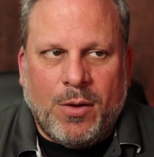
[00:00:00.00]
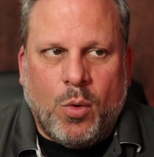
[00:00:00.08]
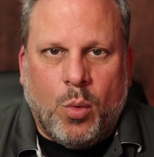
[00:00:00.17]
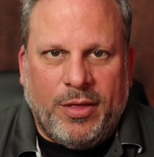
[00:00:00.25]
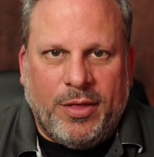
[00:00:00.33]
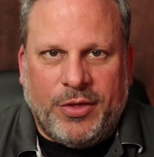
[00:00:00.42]

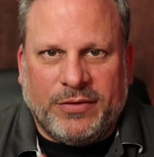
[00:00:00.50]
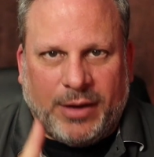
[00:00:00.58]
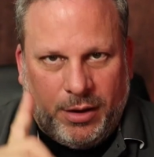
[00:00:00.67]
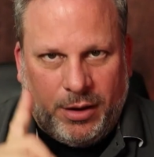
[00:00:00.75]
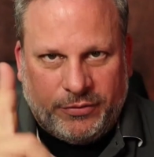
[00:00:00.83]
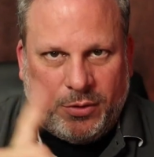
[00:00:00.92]
One of the things
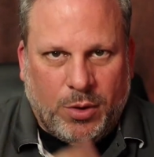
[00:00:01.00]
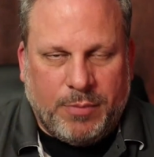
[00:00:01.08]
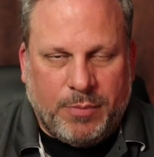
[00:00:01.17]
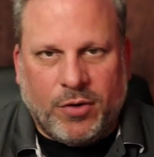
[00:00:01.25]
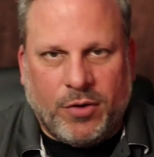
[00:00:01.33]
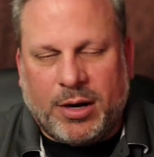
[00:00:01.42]
I also want to
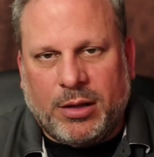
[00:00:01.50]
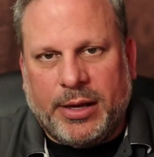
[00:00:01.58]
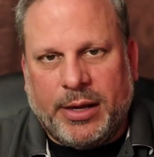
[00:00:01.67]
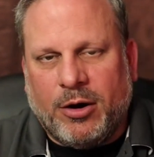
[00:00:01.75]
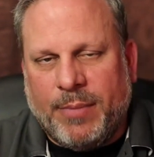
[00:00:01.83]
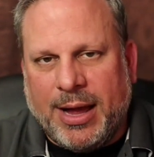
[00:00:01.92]
be very
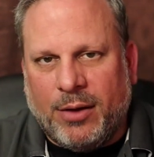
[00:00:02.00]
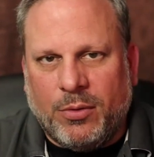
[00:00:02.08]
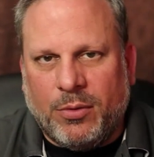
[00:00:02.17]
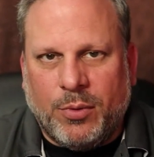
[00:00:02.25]
clear about